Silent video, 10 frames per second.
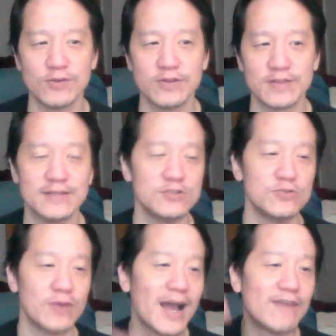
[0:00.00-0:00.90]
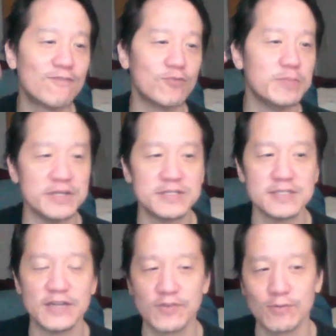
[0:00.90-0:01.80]
you have repeats in
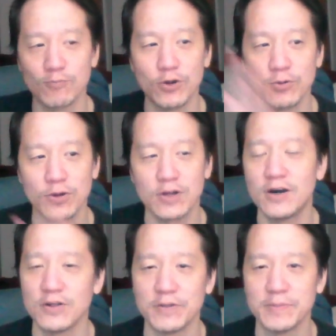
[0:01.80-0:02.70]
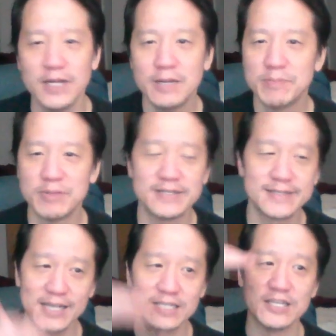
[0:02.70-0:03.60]
every row or column, but it's
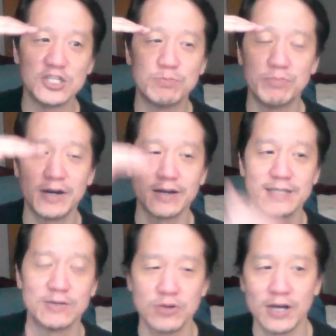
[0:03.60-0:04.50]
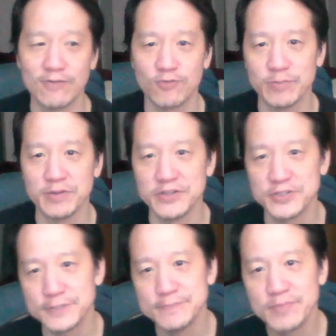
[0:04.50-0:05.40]
actually each box that will have
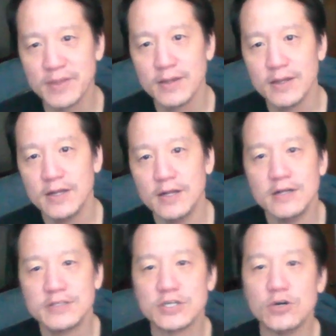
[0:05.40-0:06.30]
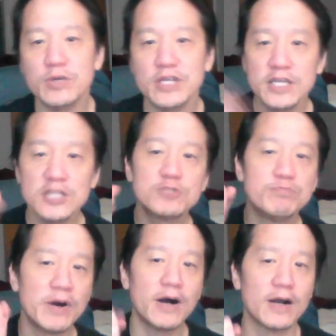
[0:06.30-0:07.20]
repeats. So each
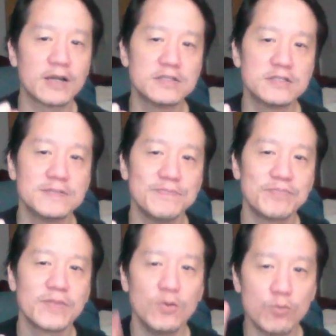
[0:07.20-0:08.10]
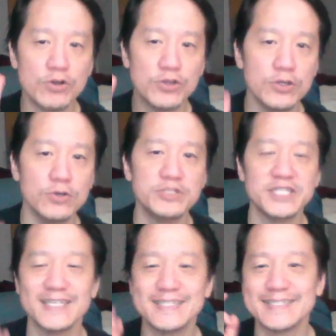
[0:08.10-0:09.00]
box will use
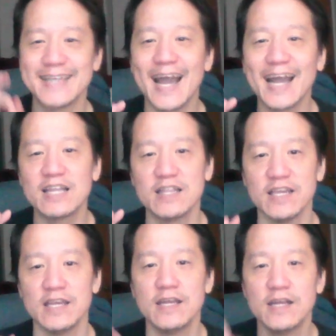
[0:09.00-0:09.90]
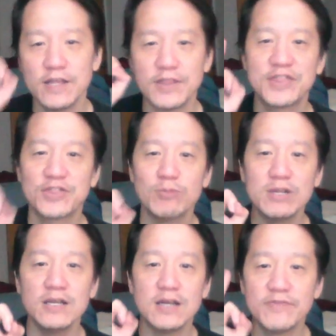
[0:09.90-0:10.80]
exactly
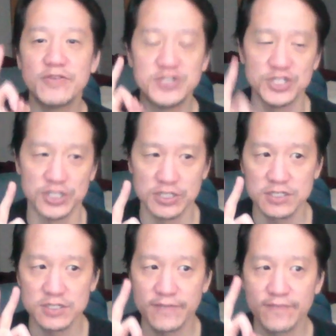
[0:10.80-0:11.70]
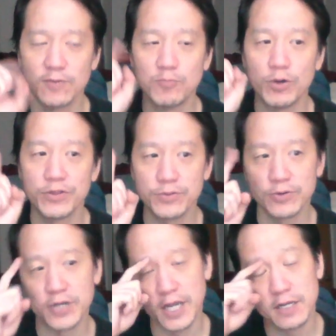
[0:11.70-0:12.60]
3 of the digits from 1 through
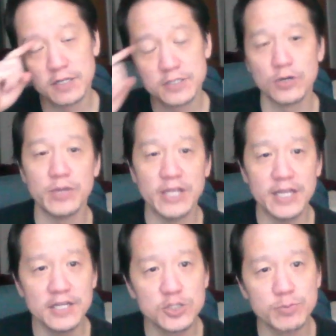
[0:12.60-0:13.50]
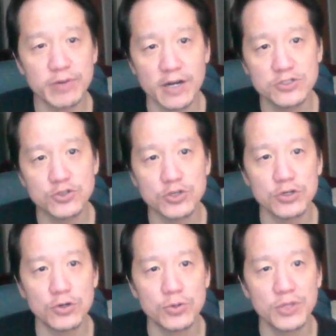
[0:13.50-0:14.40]
9. So in each box, you can
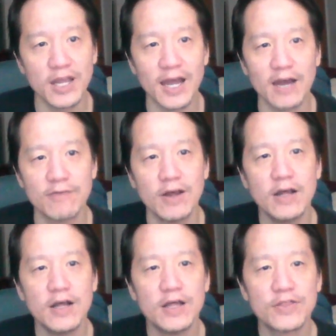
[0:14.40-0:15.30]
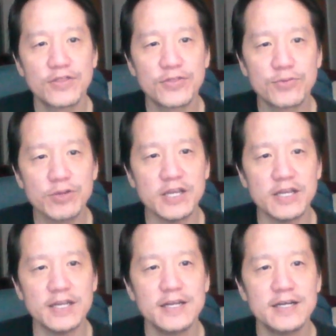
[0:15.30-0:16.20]
only have
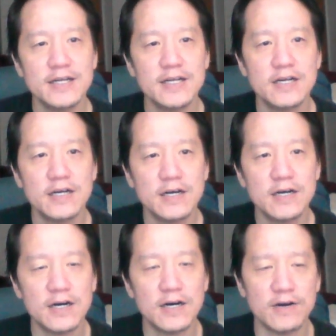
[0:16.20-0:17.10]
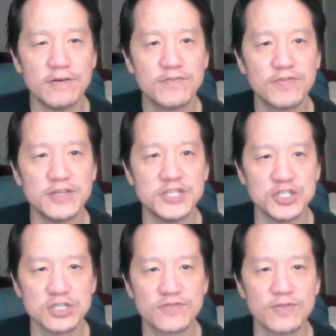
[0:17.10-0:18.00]
3 of the
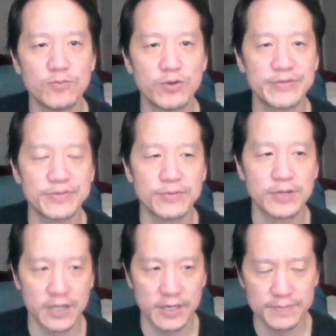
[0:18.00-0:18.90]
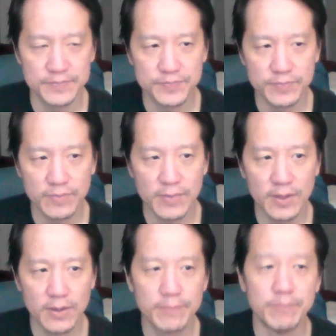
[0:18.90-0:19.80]
digits from 1 through 9.
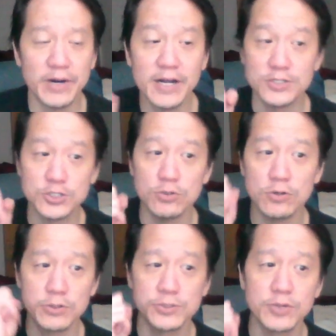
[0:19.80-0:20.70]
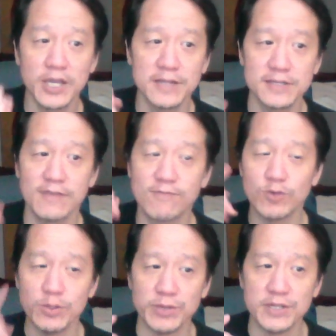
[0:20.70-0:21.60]
But you also can't have
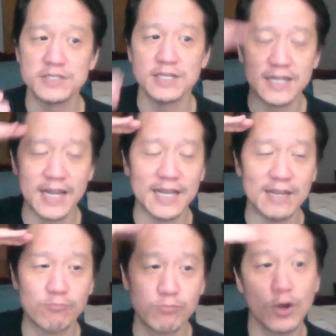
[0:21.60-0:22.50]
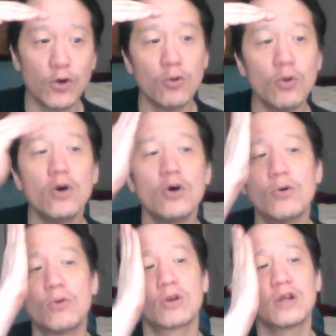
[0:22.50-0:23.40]
repeats in any row
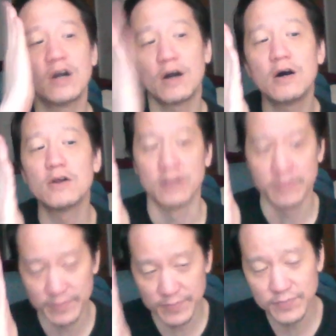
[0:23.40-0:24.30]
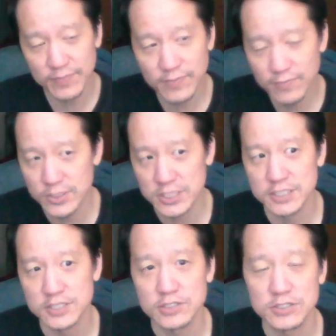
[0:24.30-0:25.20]
or column, which is
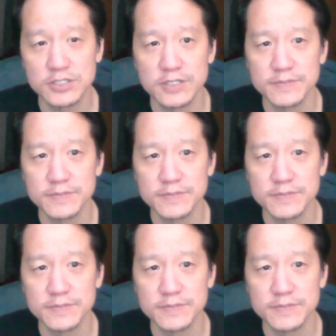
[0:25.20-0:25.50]
interesting.